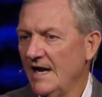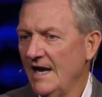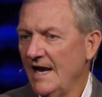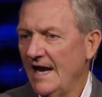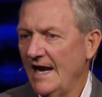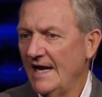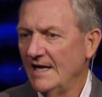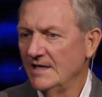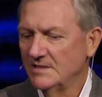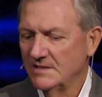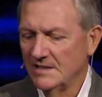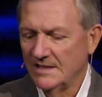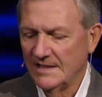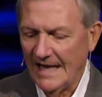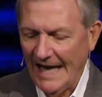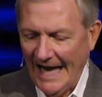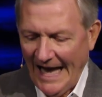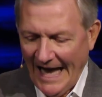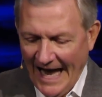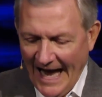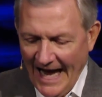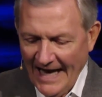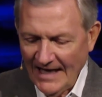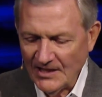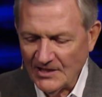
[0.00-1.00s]
It's an
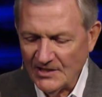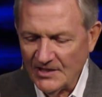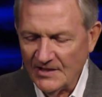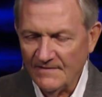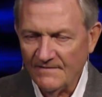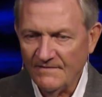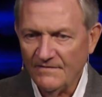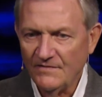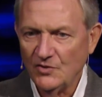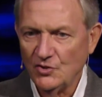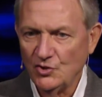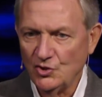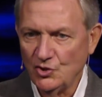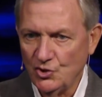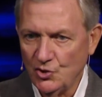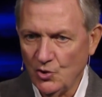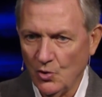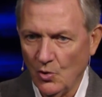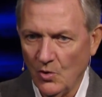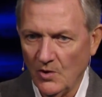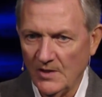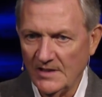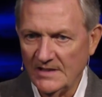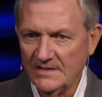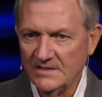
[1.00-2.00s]
active
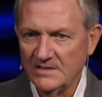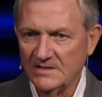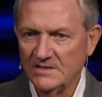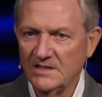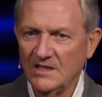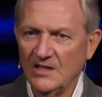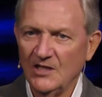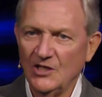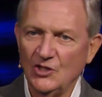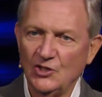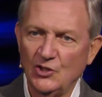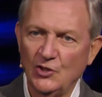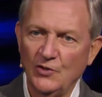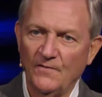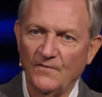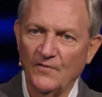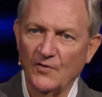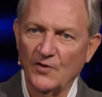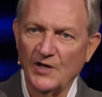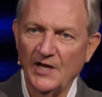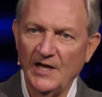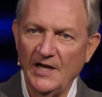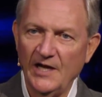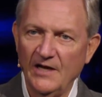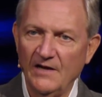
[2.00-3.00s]
choice to
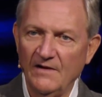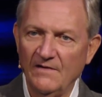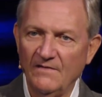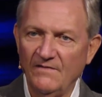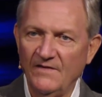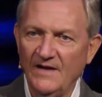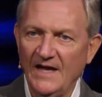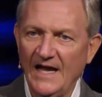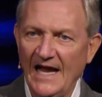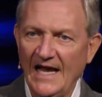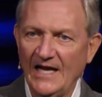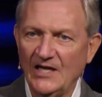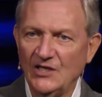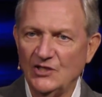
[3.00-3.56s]
forgive and